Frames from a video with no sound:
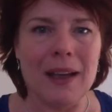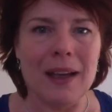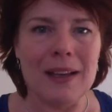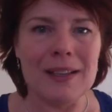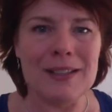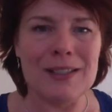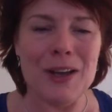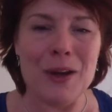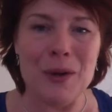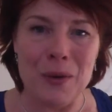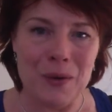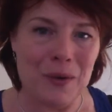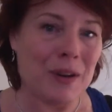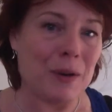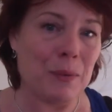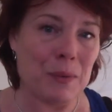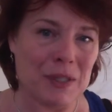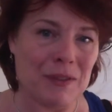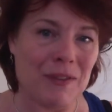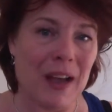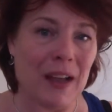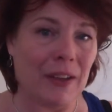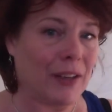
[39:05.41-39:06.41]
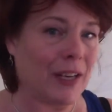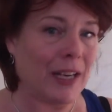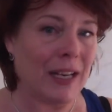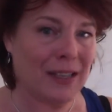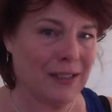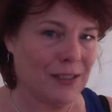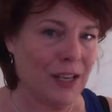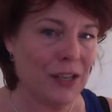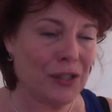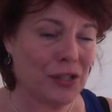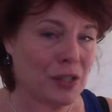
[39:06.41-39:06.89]
So it was validating.
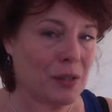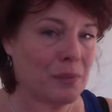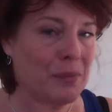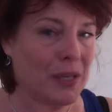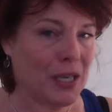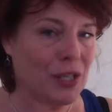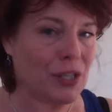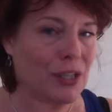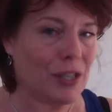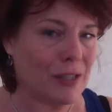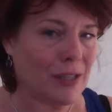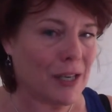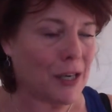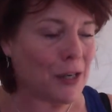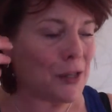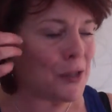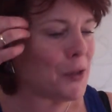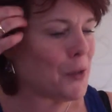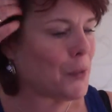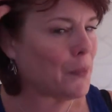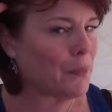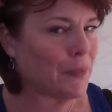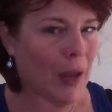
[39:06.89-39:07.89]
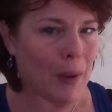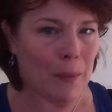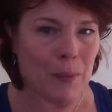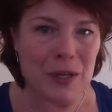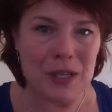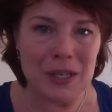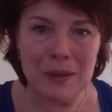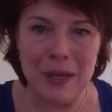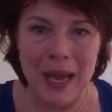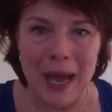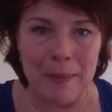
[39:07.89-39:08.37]
It's not just me. She said it too, and we
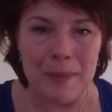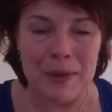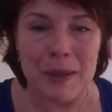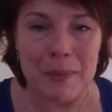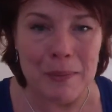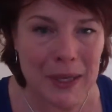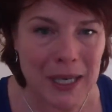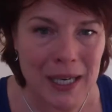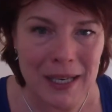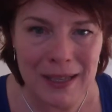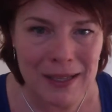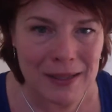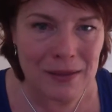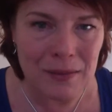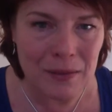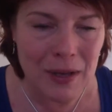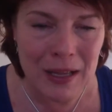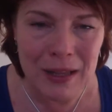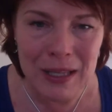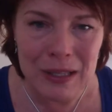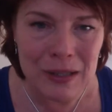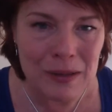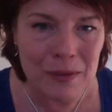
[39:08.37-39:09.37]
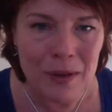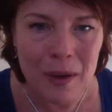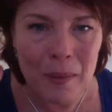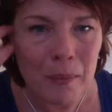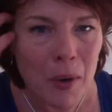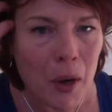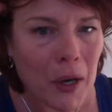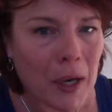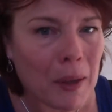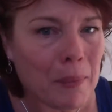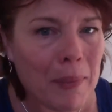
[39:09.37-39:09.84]
just happened to meet at this
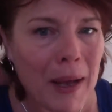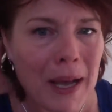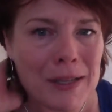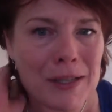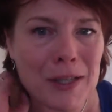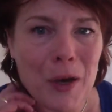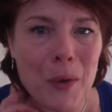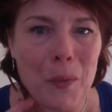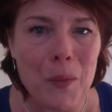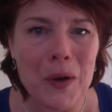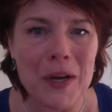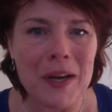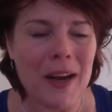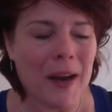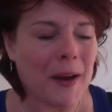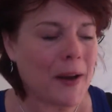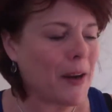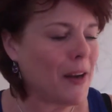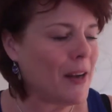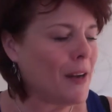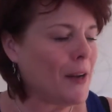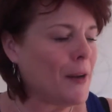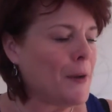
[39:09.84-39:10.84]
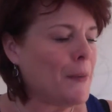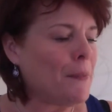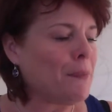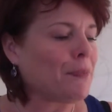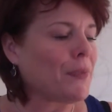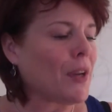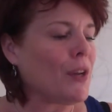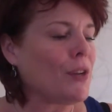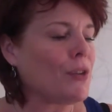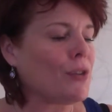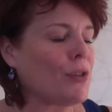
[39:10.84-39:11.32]
market basket one day.
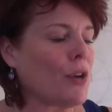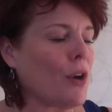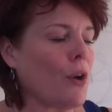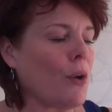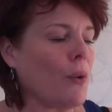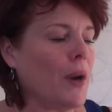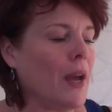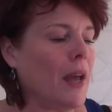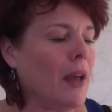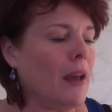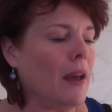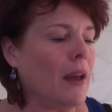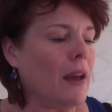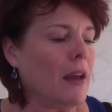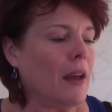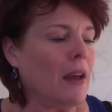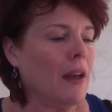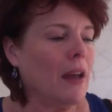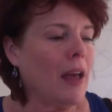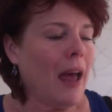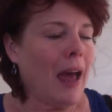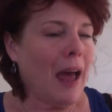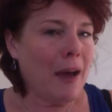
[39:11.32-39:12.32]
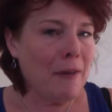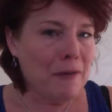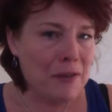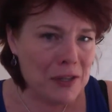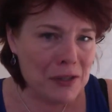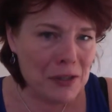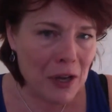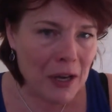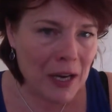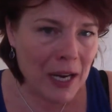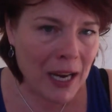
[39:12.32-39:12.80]
So have
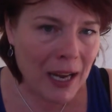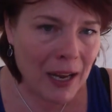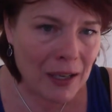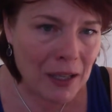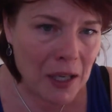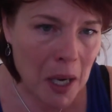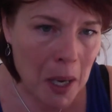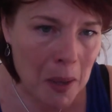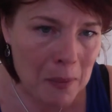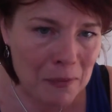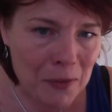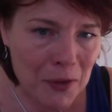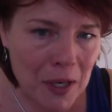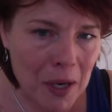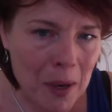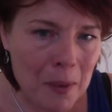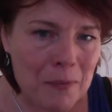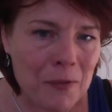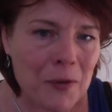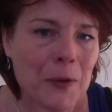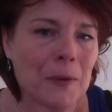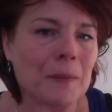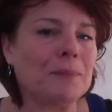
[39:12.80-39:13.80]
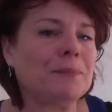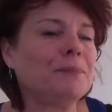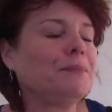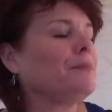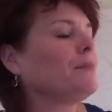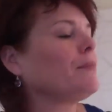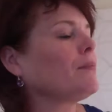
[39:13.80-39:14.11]
this on hand, Comfrey Comfort.